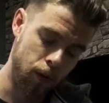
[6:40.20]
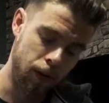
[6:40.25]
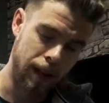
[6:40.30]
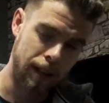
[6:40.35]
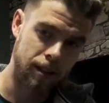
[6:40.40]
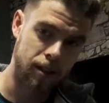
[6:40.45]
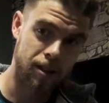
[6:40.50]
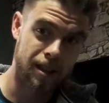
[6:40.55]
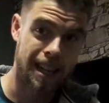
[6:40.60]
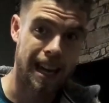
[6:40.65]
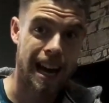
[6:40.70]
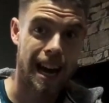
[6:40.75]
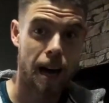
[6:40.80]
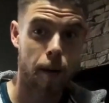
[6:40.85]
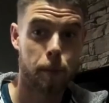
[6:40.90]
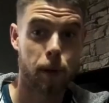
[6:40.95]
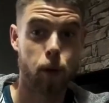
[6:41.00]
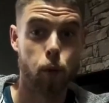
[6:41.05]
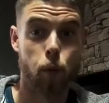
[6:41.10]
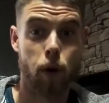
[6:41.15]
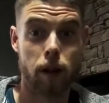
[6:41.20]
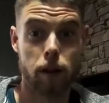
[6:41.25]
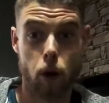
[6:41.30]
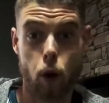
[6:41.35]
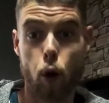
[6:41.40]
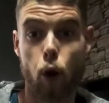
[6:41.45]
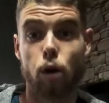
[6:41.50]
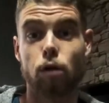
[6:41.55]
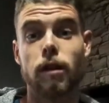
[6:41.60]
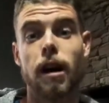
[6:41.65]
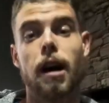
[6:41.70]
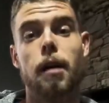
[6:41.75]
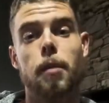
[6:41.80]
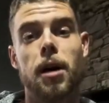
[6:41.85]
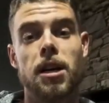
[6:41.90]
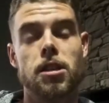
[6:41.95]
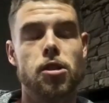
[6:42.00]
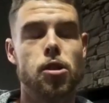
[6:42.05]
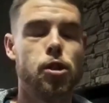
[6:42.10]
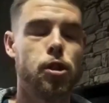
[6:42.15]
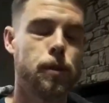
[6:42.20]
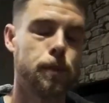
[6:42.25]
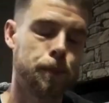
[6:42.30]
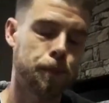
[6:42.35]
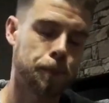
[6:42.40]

that doesn't happen with all atomizers.